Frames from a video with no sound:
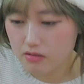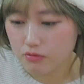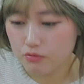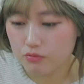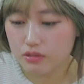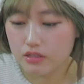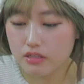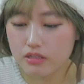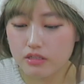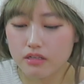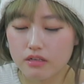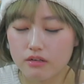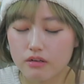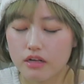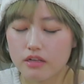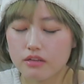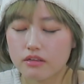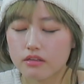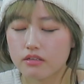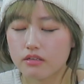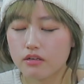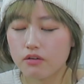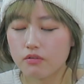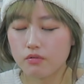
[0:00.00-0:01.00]
we
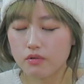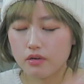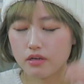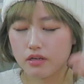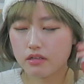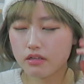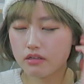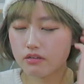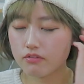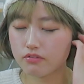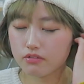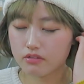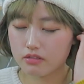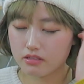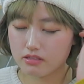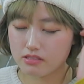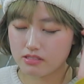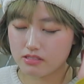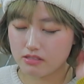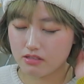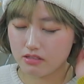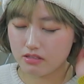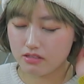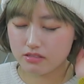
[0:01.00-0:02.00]
ended up waiting for the
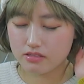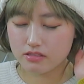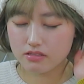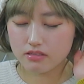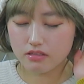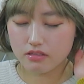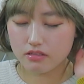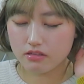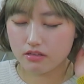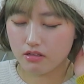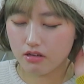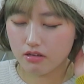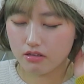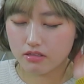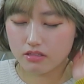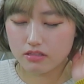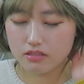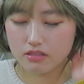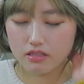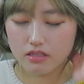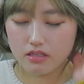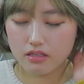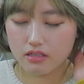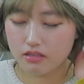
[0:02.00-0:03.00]
sauce
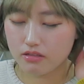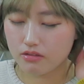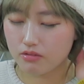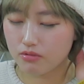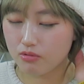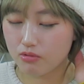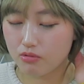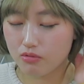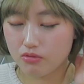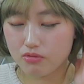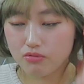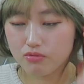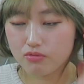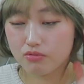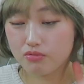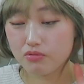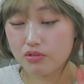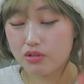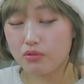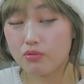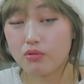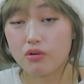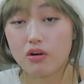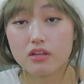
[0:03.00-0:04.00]
longer than
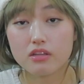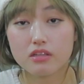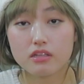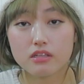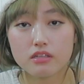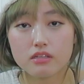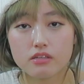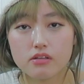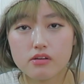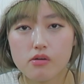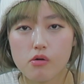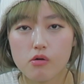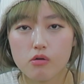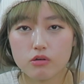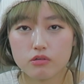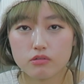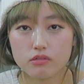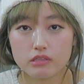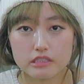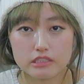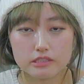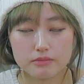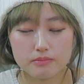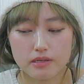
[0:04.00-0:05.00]
we wanted or
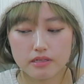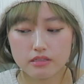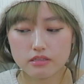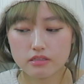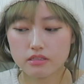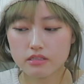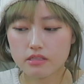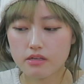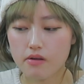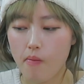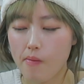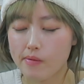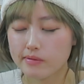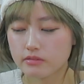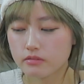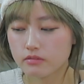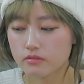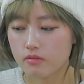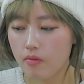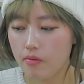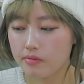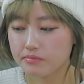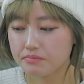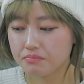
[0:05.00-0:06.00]
expected.
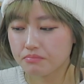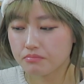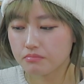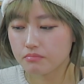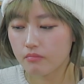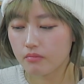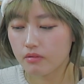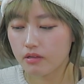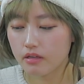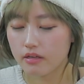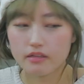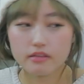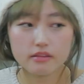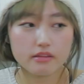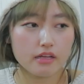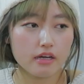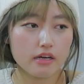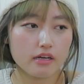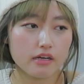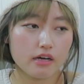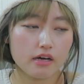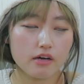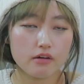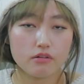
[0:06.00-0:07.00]
And
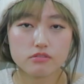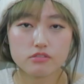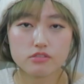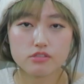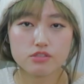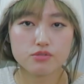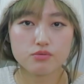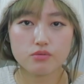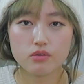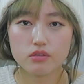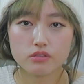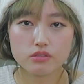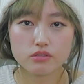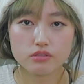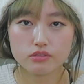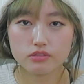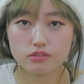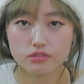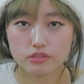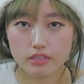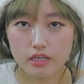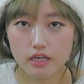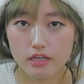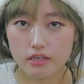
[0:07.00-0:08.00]
that guy just wanted
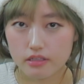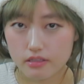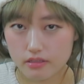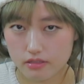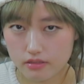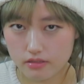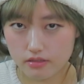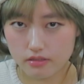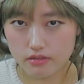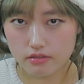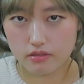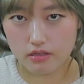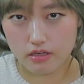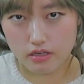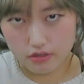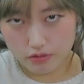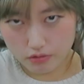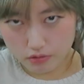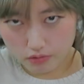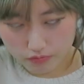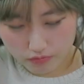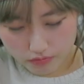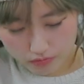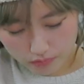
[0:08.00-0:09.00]
to get it, get
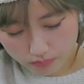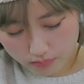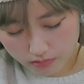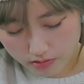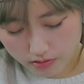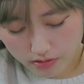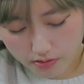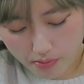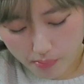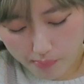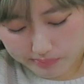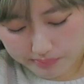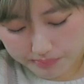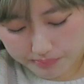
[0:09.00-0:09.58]
it over with